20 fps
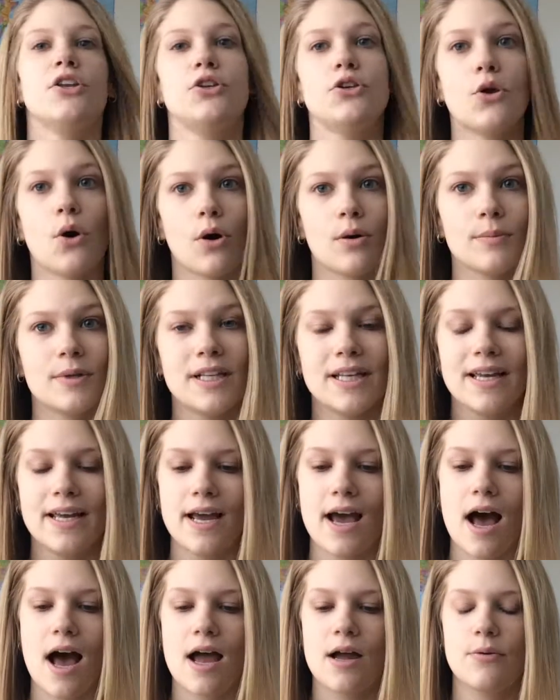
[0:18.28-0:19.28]
Normally
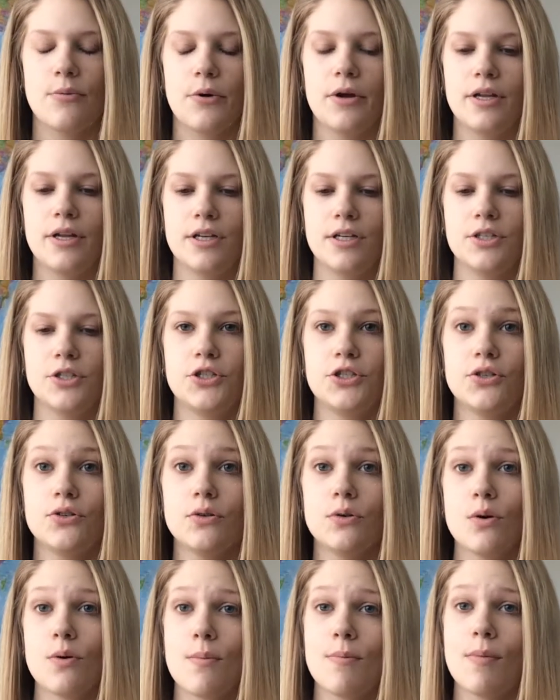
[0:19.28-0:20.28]
I would
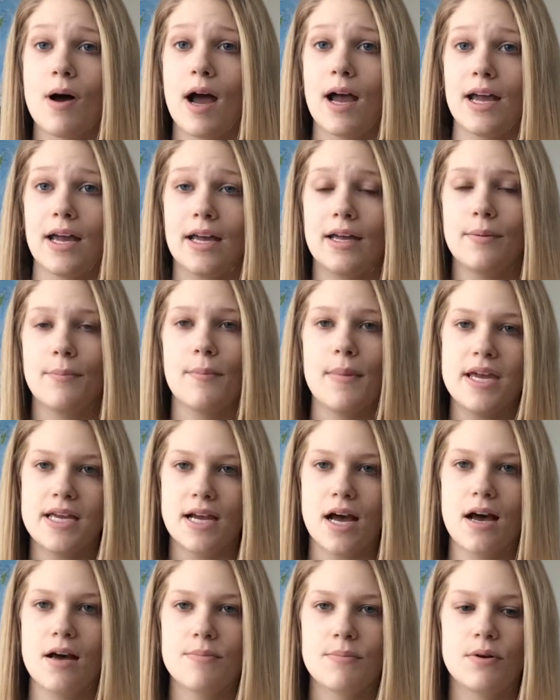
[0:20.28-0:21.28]
do my
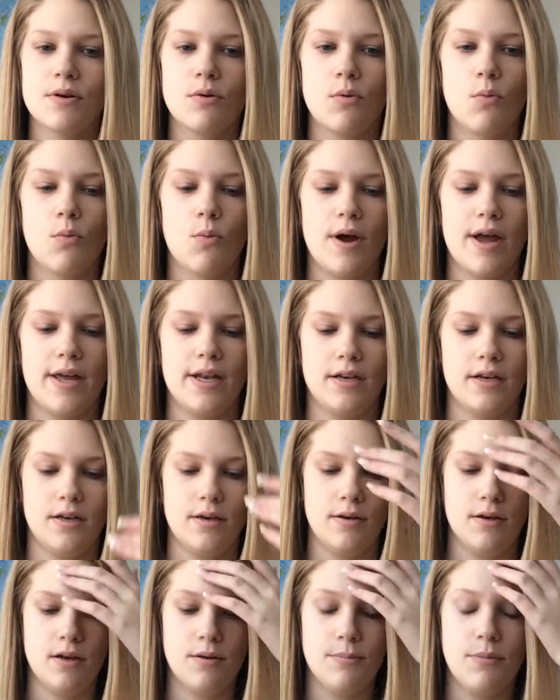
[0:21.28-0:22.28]
makeup
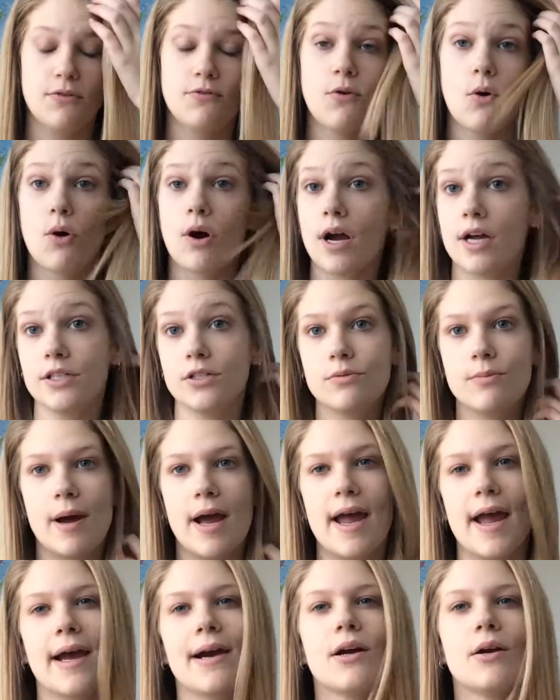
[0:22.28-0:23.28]
before I do my
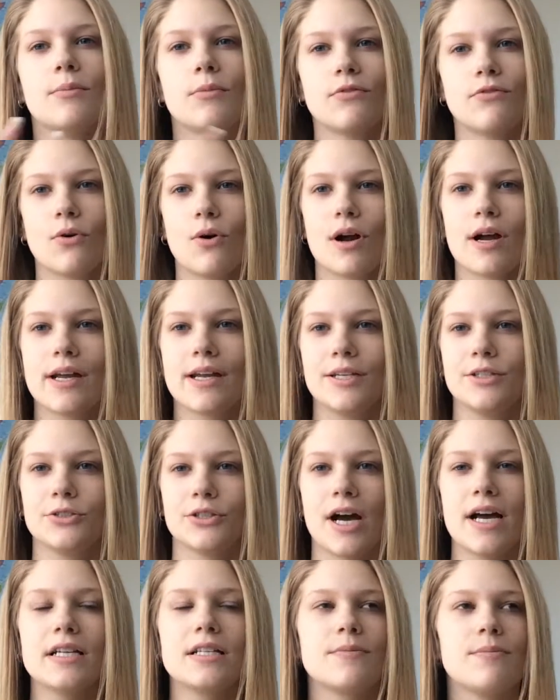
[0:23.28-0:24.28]
hair and before I get
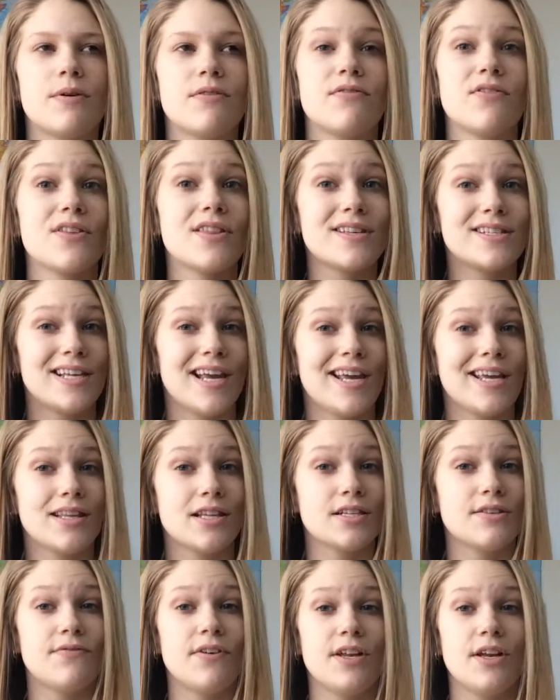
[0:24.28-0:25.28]
dressed, but for the sake of
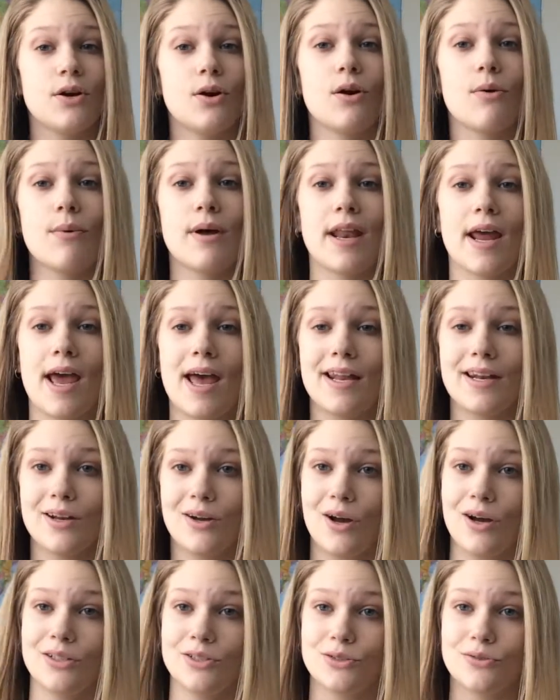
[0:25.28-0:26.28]
this video I went ahead and
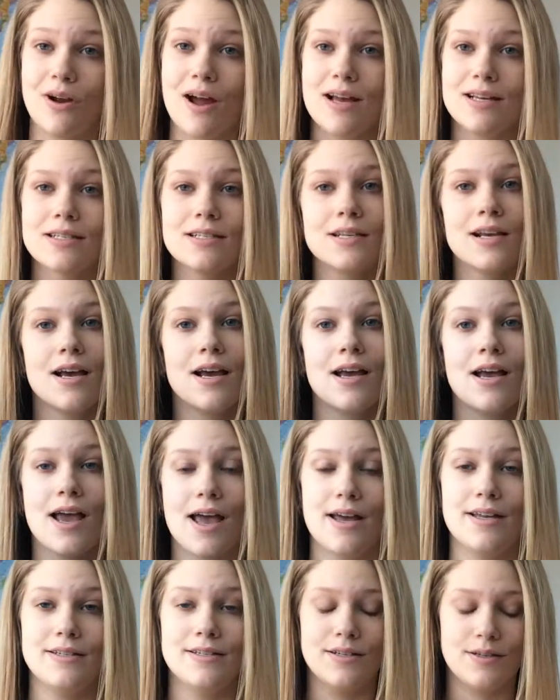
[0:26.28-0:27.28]
got dressed
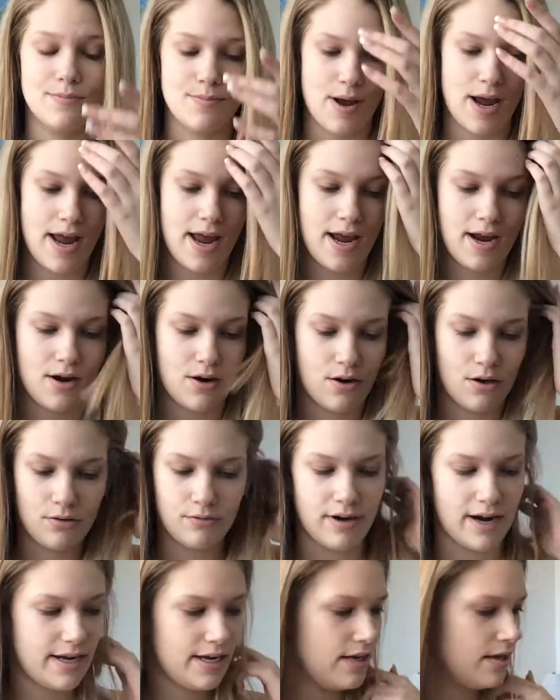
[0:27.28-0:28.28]
and did my hair
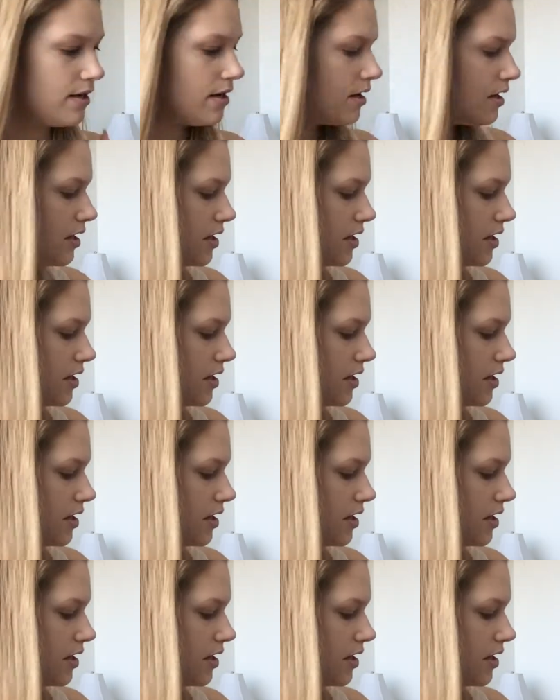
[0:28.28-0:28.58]
already.